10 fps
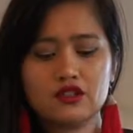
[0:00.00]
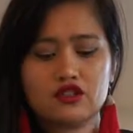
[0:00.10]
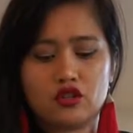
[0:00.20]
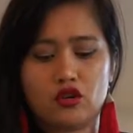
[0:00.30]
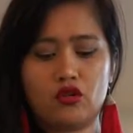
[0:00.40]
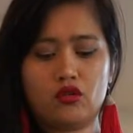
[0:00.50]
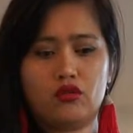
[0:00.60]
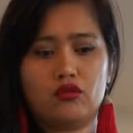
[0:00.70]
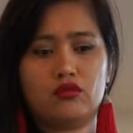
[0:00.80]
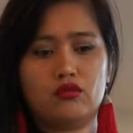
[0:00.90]

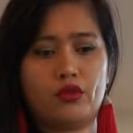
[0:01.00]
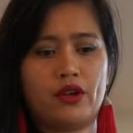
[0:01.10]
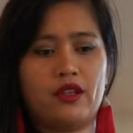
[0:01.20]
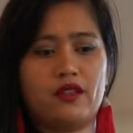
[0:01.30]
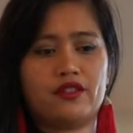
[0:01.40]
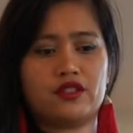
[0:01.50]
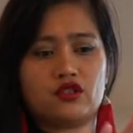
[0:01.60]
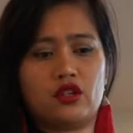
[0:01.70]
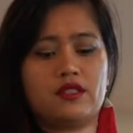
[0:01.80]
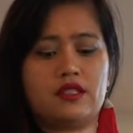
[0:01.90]
So with the
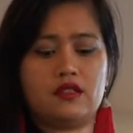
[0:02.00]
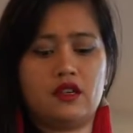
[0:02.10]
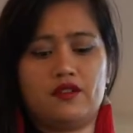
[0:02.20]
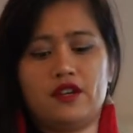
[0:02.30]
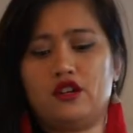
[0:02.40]
salty stuff,